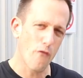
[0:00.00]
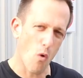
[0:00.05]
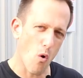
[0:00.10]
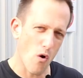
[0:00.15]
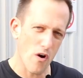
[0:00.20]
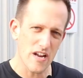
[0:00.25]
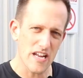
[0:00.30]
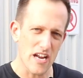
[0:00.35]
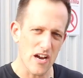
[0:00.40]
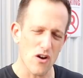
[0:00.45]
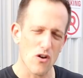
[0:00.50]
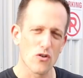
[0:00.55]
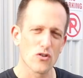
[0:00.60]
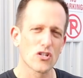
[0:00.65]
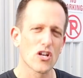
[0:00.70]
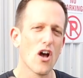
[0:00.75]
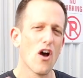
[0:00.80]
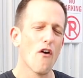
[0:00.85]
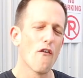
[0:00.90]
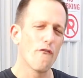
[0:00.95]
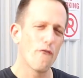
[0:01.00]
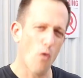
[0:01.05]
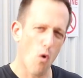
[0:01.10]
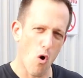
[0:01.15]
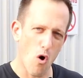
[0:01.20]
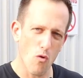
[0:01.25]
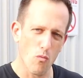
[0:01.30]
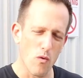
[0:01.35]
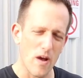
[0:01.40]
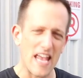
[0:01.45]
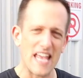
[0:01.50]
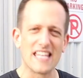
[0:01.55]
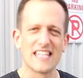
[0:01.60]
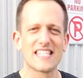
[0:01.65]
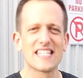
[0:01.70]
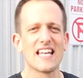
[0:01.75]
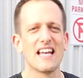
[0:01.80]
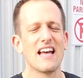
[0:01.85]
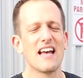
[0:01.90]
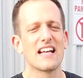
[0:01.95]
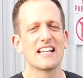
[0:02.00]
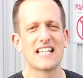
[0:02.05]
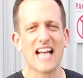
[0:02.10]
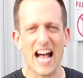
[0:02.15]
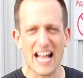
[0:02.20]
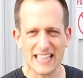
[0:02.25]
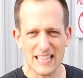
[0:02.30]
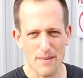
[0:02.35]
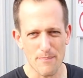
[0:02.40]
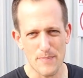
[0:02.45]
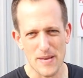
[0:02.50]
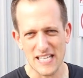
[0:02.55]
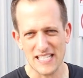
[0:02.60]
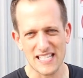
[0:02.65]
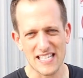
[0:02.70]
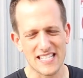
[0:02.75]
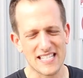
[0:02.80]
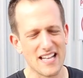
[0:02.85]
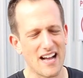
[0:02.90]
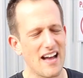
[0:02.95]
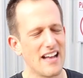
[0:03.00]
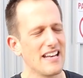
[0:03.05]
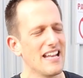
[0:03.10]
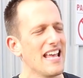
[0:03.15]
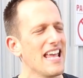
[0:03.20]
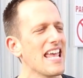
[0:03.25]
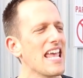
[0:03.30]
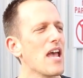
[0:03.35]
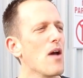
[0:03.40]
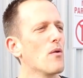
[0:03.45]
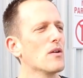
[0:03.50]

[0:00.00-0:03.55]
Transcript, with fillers: Four years, four wins, got the business done.